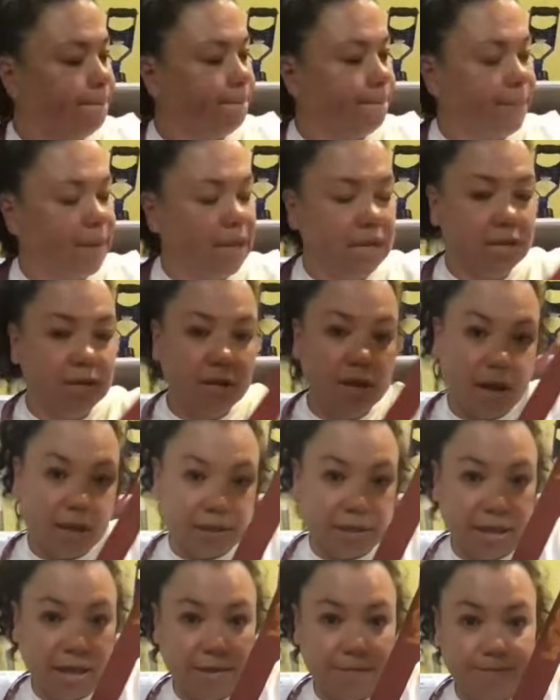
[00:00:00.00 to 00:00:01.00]
bing,
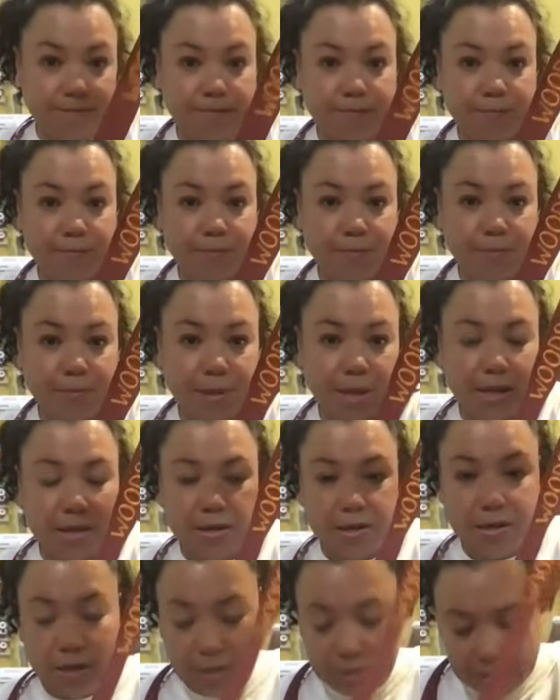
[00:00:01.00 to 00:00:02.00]
got that.
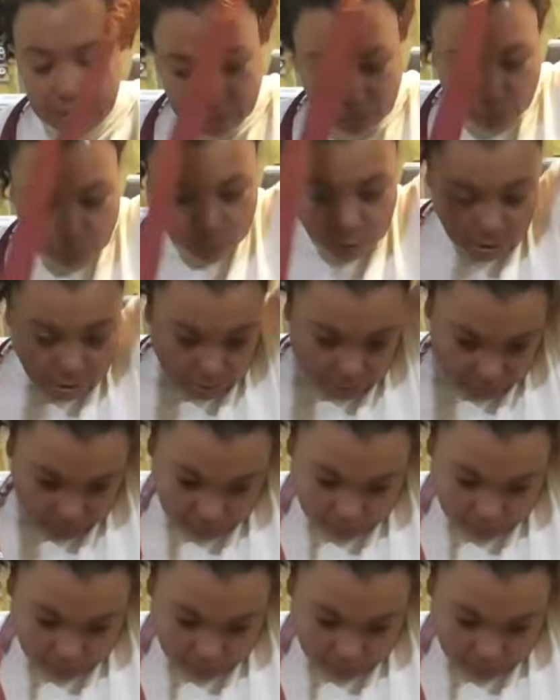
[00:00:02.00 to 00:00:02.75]
Isn't that cool?